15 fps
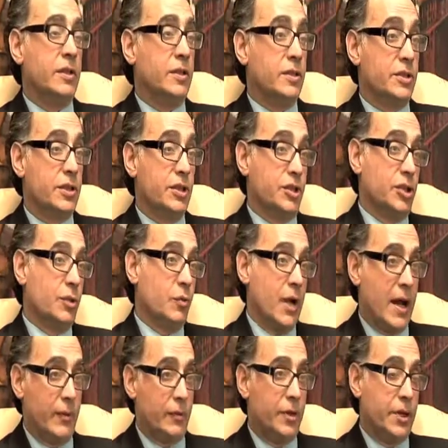an incision
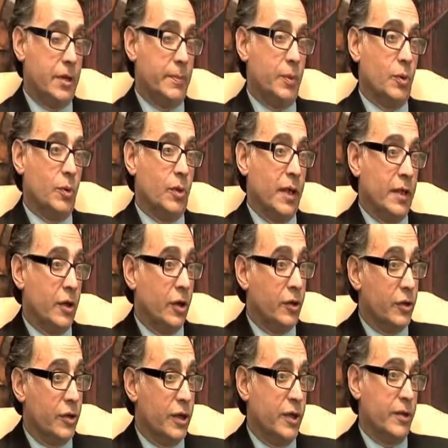around the nipple and
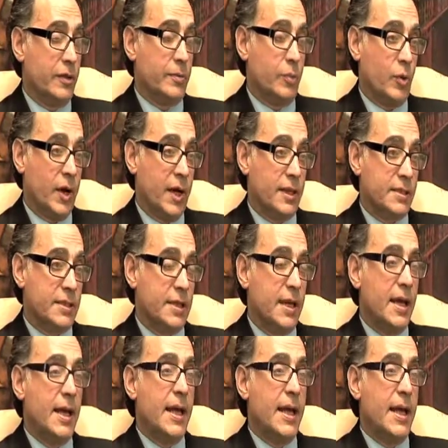underneath the breast,